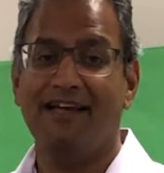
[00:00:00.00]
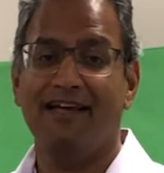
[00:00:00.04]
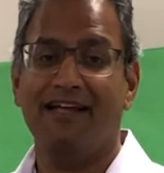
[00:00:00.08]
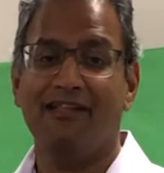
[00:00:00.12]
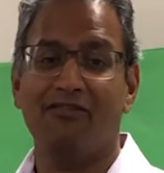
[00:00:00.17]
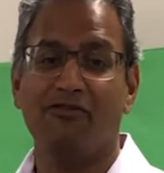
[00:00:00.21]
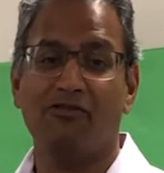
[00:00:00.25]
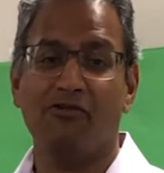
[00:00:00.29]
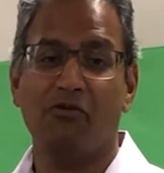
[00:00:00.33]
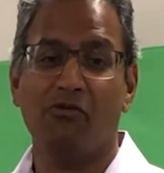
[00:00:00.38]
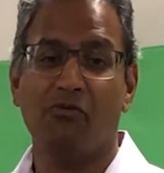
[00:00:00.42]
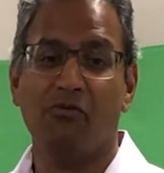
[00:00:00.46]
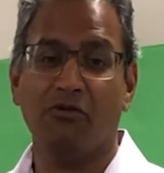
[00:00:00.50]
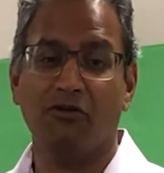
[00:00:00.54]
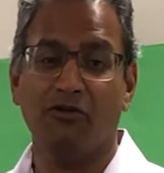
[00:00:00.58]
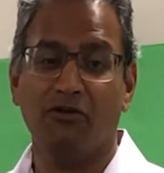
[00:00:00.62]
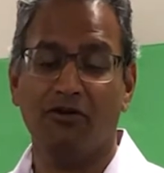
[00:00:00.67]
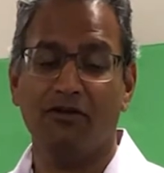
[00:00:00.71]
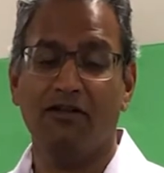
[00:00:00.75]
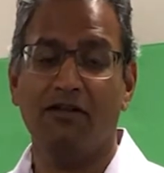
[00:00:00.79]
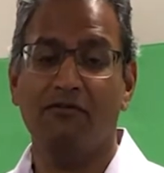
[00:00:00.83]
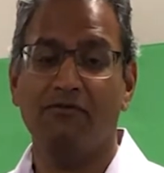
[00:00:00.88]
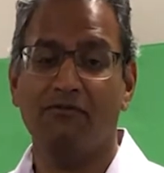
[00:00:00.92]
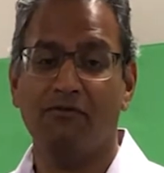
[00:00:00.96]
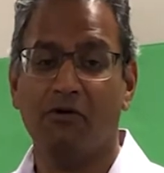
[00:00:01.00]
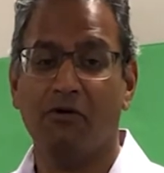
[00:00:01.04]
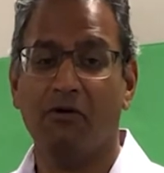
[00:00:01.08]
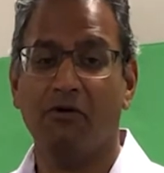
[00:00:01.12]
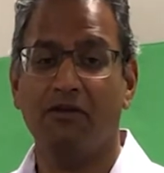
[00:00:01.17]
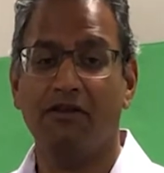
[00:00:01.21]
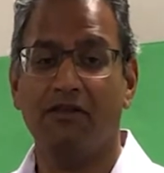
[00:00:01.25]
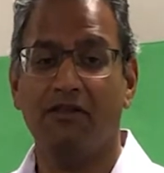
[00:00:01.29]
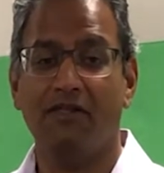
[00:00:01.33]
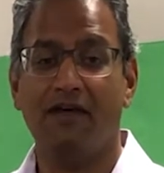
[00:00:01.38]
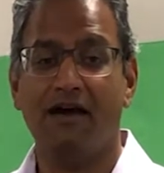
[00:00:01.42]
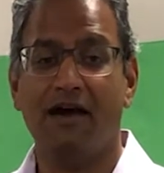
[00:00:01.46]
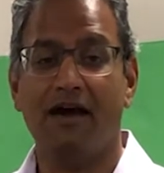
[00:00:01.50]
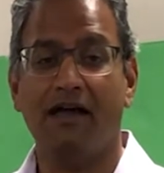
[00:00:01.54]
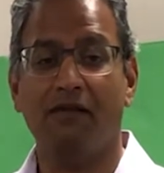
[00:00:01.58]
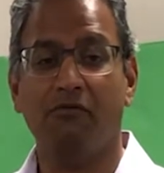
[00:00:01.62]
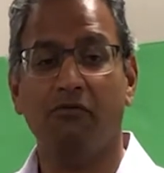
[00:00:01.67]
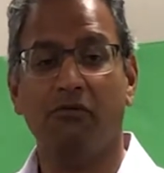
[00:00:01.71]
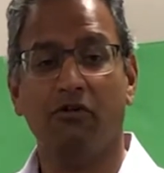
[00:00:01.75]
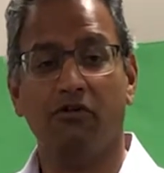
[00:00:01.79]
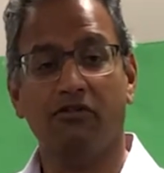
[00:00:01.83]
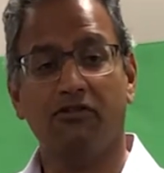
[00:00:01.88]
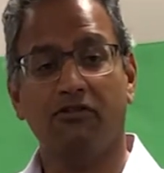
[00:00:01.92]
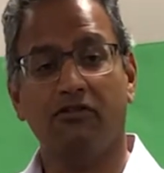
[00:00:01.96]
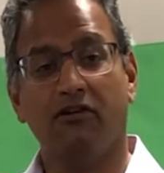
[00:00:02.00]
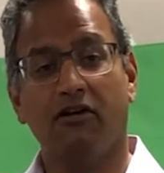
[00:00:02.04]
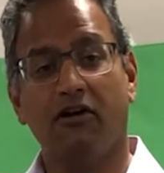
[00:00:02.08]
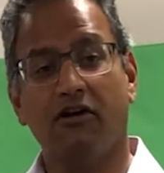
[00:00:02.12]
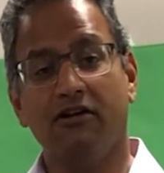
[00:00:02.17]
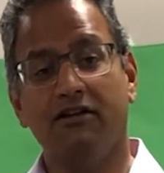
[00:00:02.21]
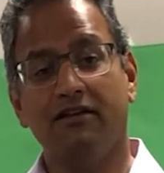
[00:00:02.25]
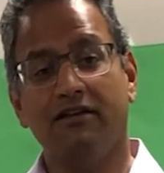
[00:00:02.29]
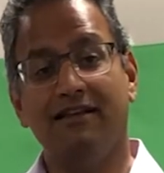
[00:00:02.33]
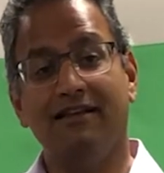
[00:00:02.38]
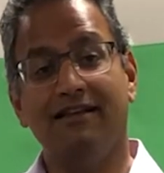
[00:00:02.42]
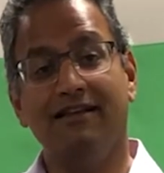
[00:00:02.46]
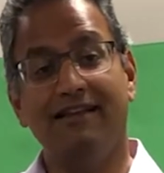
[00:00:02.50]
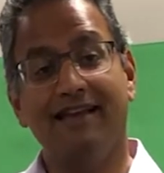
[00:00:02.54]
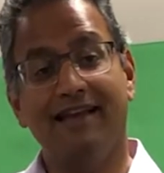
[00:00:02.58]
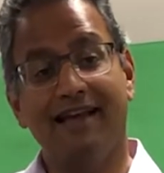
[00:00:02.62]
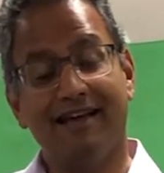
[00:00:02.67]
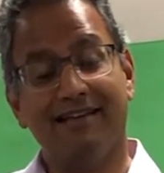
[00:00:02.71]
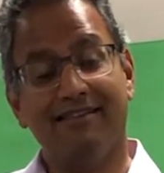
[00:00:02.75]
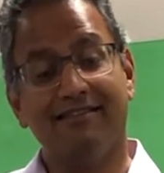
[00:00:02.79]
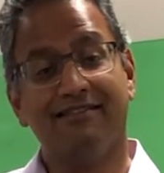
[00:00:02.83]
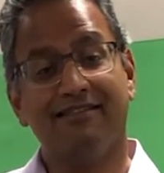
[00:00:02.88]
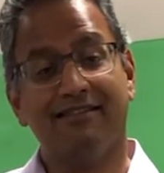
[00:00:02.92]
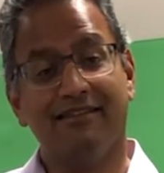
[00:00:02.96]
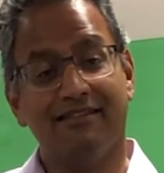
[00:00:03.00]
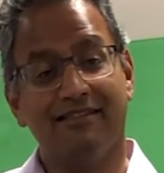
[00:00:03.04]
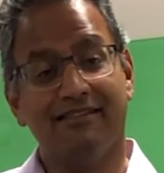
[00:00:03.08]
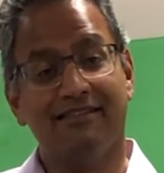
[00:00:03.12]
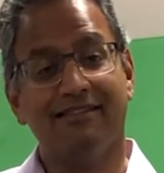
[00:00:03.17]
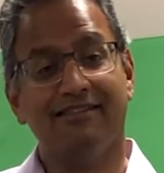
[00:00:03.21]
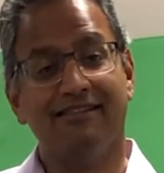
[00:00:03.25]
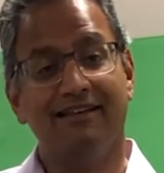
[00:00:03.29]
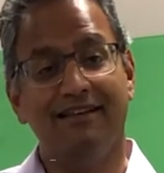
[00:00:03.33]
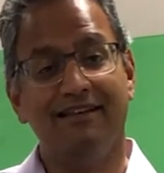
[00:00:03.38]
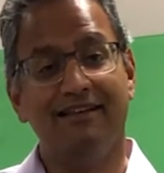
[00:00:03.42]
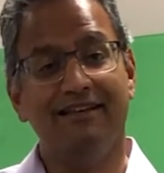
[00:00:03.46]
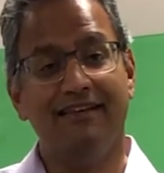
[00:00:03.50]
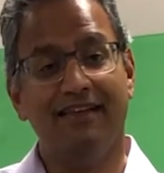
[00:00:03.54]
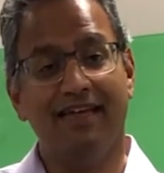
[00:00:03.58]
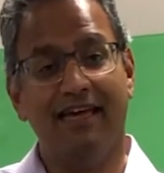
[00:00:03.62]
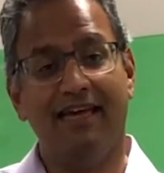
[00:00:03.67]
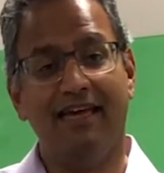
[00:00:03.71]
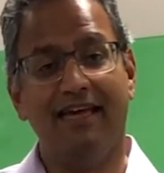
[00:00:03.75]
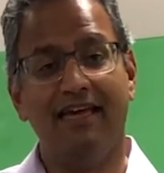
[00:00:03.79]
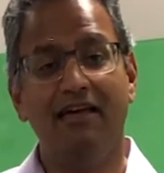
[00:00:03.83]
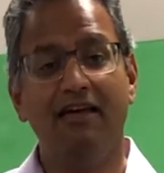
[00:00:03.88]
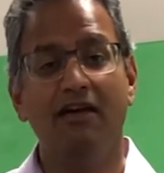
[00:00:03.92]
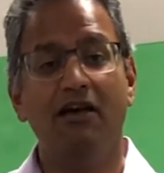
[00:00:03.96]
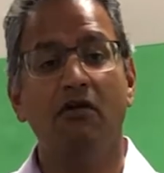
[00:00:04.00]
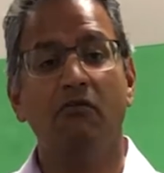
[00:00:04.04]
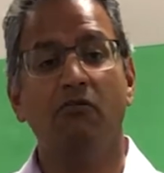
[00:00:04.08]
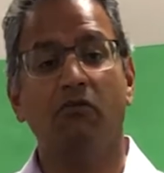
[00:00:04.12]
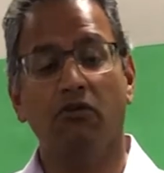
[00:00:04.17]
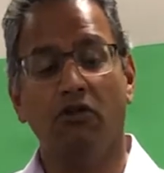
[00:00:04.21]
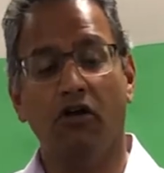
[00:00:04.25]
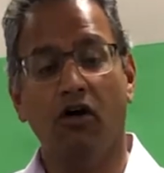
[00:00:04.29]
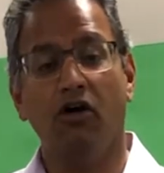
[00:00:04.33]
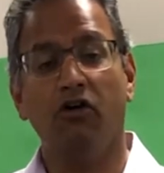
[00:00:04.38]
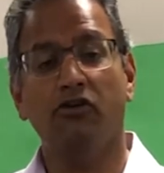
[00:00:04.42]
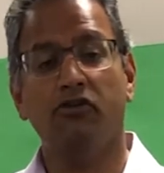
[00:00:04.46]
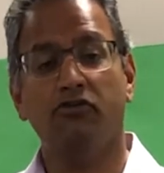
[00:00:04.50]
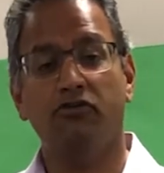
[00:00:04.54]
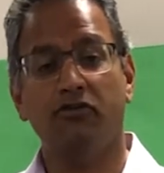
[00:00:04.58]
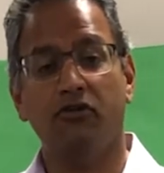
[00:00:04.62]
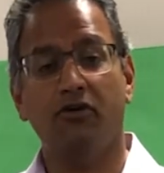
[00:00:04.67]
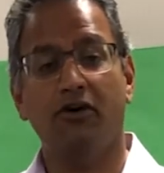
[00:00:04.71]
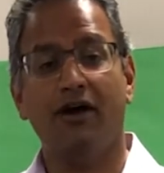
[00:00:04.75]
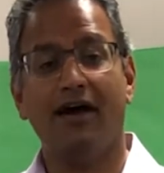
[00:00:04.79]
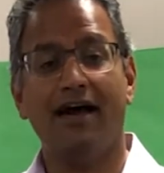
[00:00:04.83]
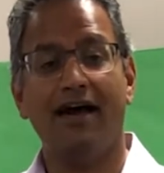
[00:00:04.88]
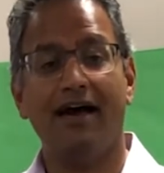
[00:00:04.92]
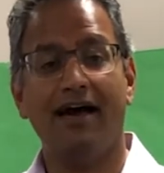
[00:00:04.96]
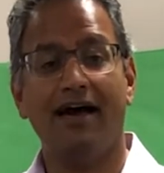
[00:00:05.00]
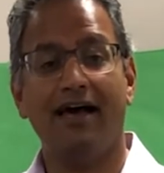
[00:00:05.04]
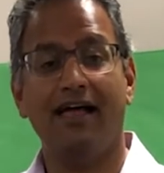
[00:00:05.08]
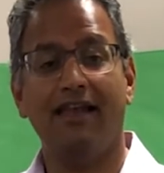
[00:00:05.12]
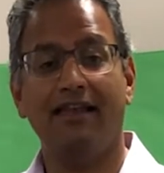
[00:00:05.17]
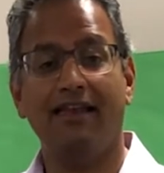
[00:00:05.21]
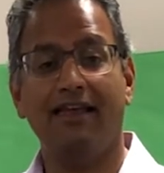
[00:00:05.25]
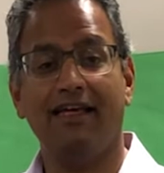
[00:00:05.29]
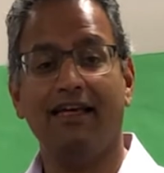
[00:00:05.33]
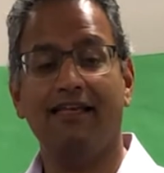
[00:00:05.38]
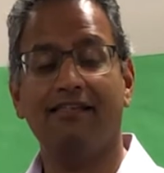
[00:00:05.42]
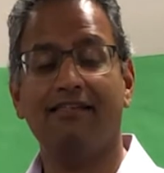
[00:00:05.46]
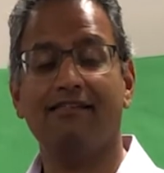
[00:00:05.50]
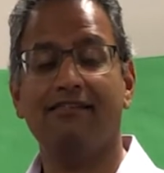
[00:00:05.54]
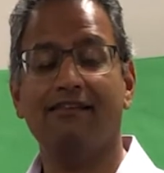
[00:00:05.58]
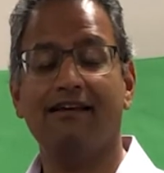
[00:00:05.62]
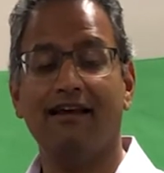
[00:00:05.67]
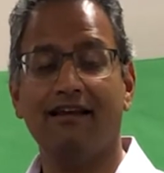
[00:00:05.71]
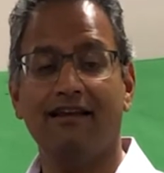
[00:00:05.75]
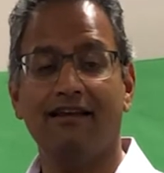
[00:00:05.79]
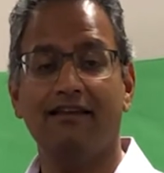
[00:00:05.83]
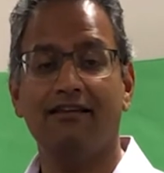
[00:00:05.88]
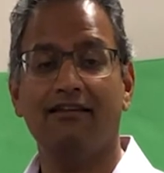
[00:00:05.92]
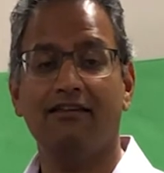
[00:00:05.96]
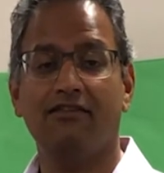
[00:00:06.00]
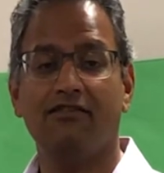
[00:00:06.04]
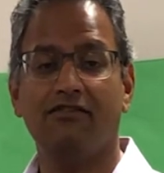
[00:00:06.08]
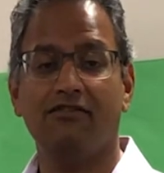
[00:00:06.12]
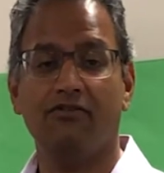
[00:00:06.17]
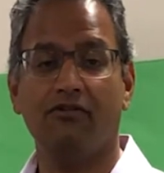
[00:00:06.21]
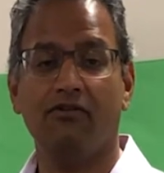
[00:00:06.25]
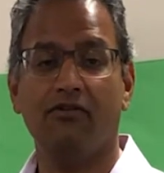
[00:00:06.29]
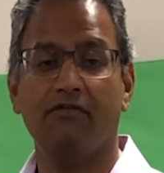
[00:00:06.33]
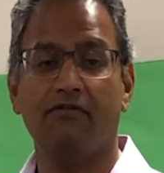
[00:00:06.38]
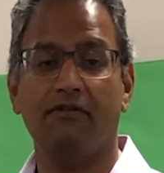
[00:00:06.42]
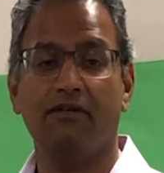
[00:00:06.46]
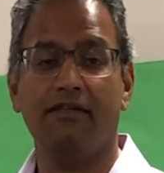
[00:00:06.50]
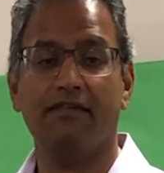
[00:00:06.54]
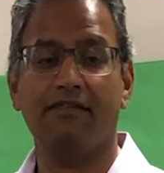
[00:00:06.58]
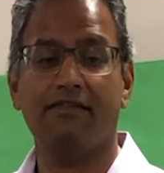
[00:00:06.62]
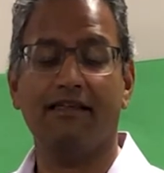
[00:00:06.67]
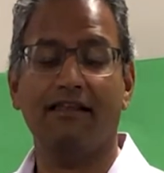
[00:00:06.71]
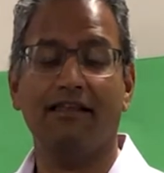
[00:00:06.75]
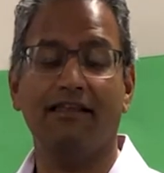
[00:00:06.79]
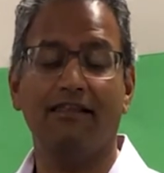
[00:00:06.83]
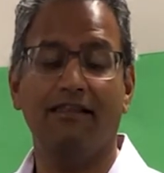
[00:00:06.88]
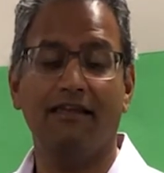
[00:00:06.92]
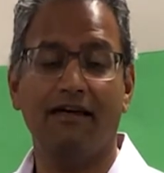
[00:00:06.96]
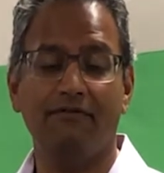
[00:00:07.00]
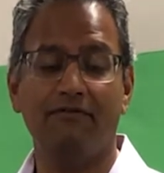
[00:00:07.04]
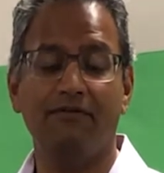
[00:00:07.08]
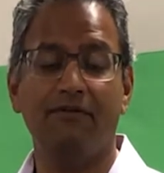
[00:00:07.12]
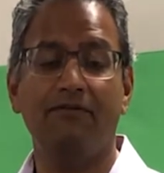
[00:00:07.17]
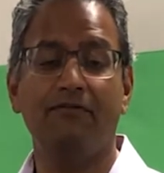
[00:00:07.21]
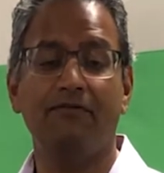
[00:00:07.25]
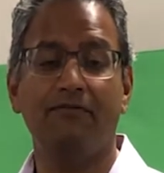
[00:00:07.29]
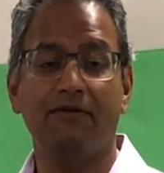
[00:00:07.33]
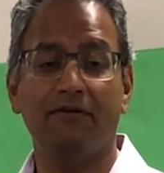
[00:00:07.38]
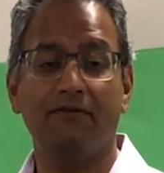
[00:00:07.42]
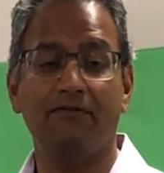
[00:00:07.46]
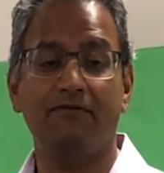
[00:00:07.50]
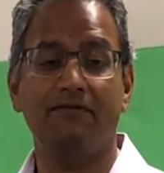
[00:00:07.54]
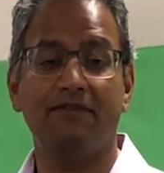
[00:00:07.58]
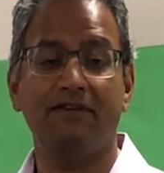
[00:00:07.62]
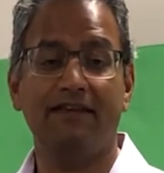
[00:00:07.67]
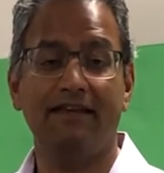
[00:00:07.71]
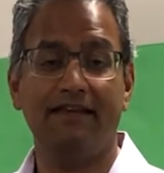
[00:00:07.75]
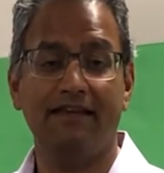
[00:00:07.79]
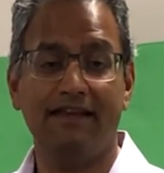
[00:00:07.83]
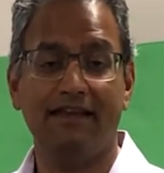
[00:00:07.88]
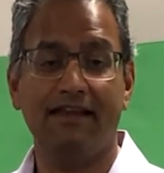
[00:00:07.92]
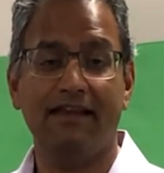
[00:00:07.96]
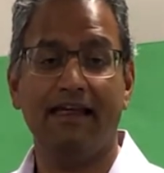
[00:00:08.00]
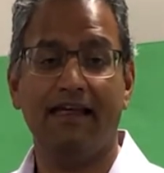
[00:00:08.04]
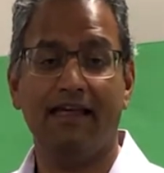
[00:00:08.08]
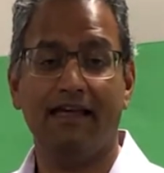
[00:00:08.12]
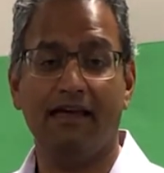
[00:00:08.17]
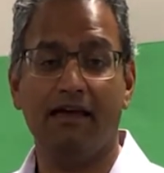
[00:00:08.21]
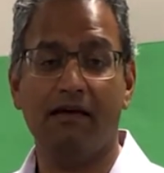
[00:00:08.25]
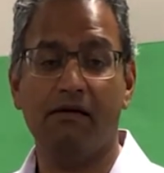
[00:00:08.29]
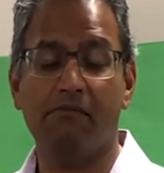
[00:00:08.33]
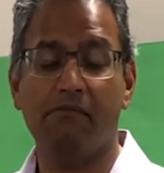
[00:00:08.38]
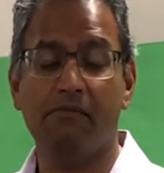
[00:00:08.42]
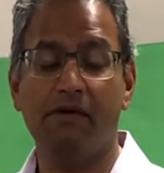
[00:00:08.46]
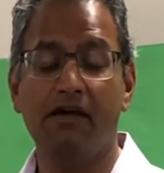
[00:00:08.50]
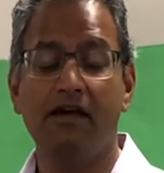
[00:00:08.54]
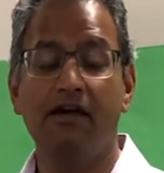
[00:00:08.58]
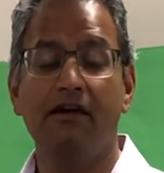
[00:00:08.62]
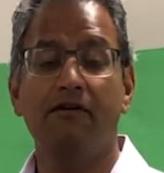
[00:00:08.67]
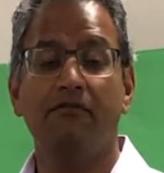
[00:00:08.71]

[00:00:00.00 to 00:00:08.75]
And so we're looking forward to that. We'll start next Sunday. We'll also add a second service at 11:15 a.m.